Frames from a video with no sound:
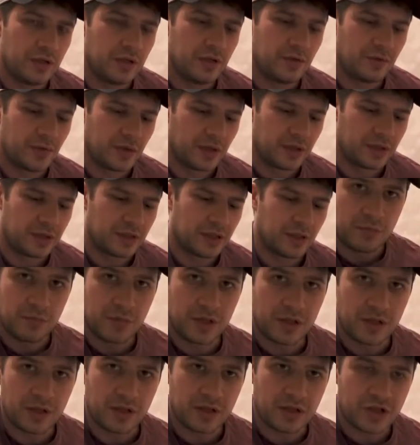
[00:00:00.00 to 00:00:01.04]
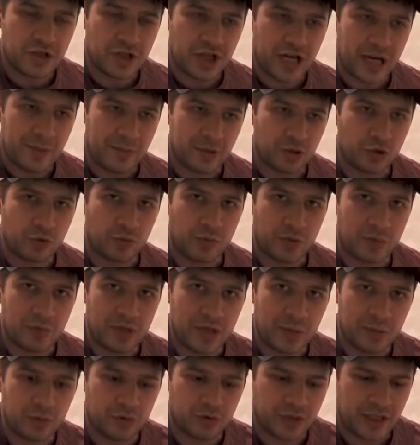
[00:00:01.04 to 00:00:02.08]
15 to 20 packs of
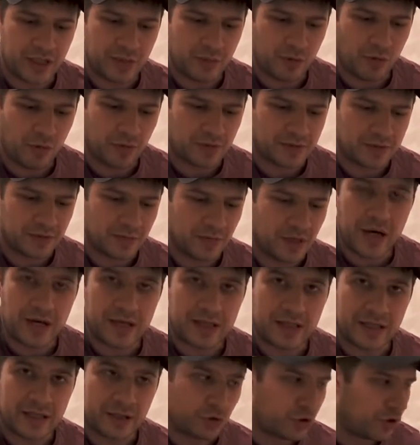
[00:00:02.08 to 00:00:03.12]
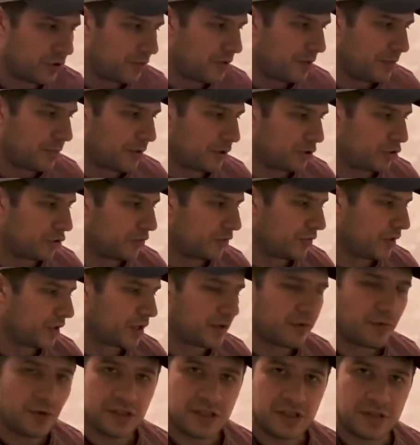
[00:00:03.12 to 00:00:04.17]
different nail sizes to the work
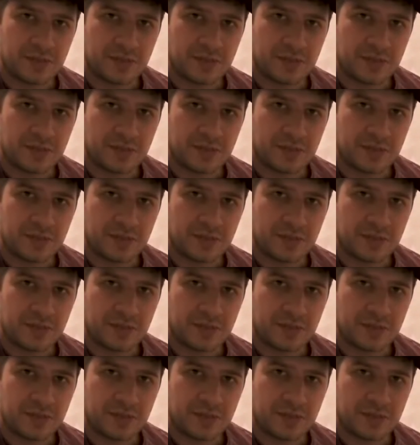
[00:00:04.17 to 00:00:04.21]
site.